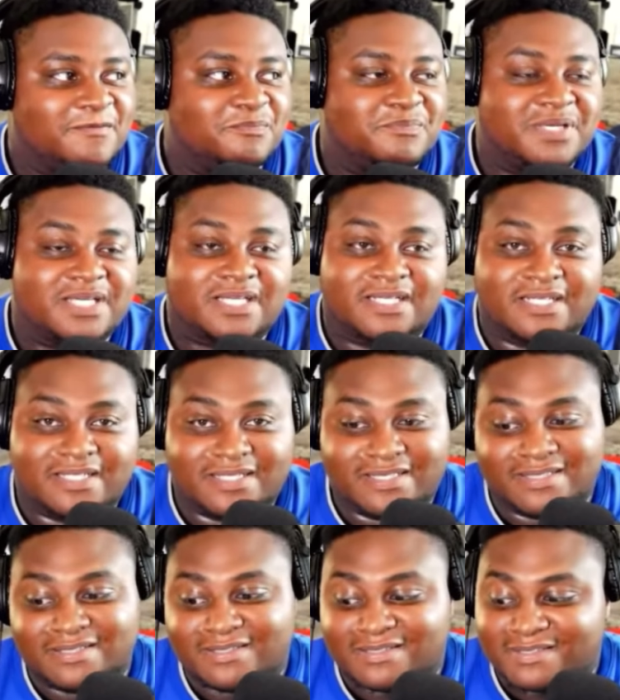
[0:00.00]

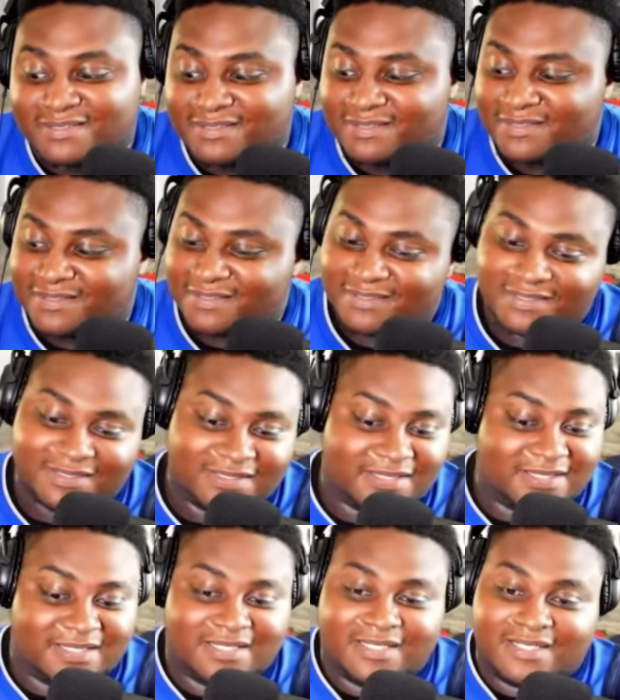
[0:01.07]
because
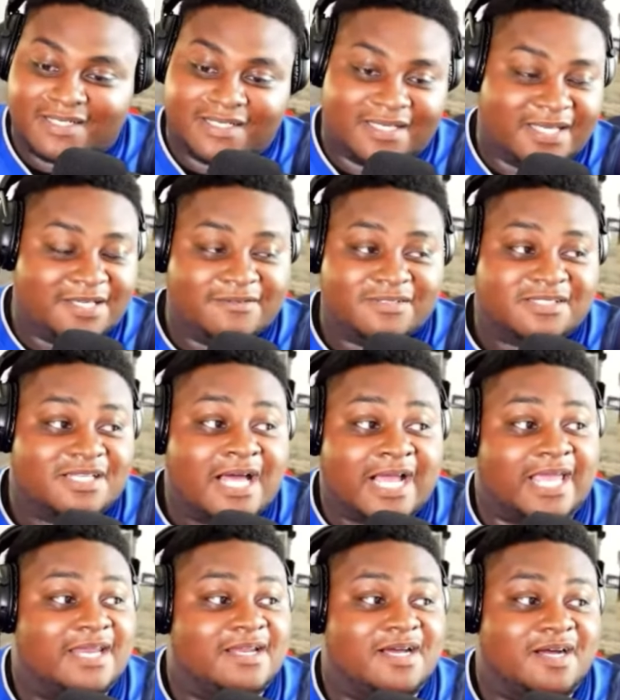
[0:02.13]
he was
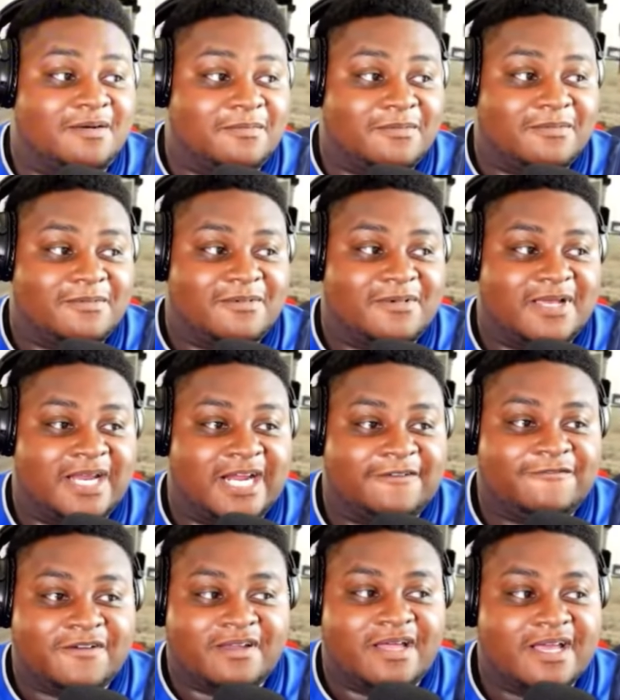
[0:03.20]
locking up, and I
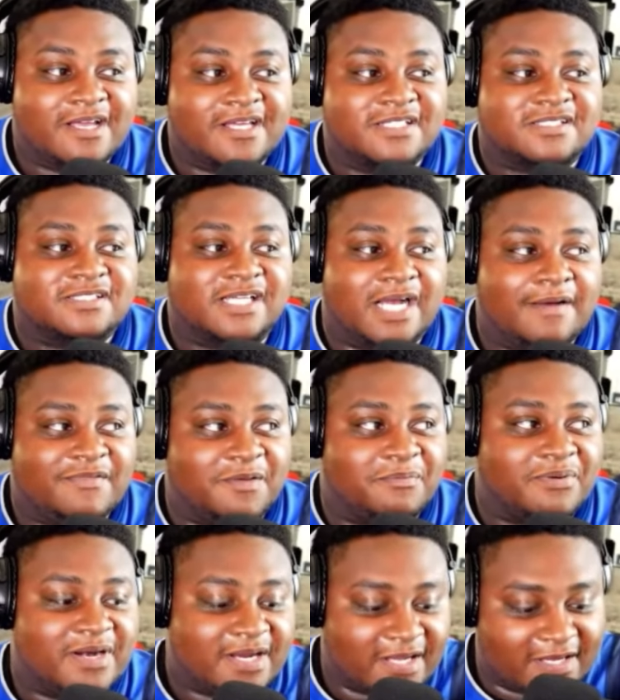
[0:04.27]
feel like it's time to
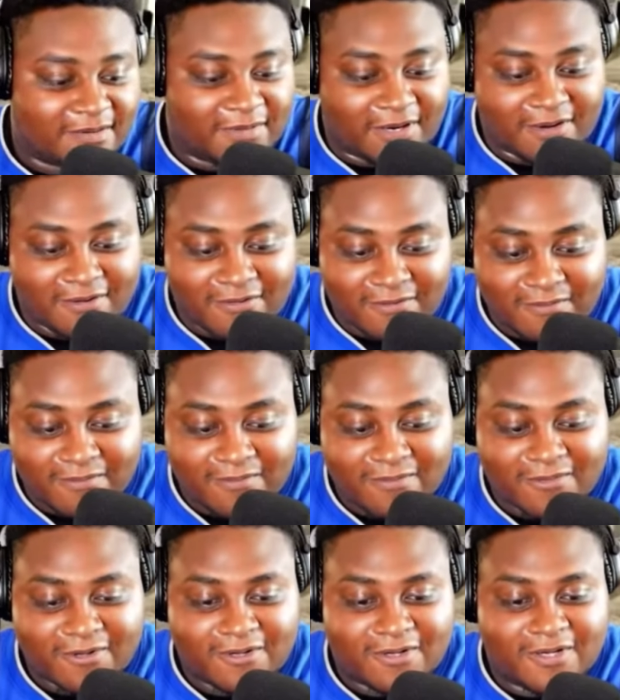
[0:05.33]
bring him home,
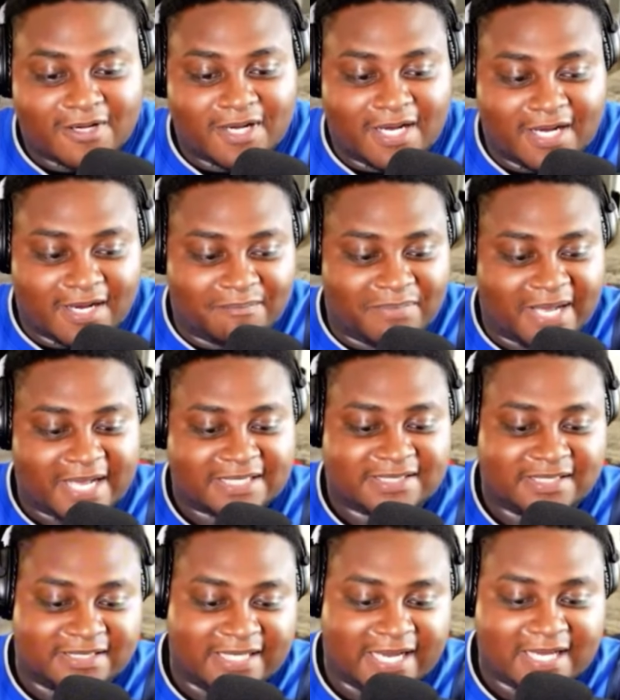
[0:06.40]
back
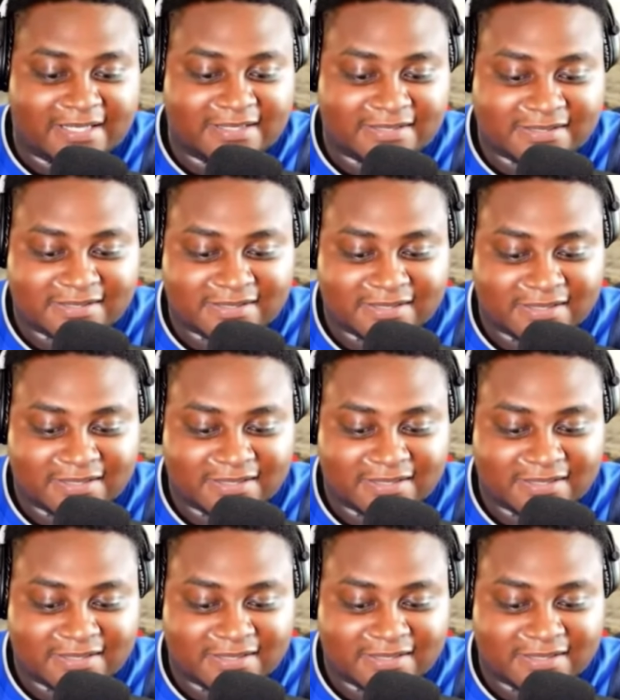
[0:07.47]
to Dallas.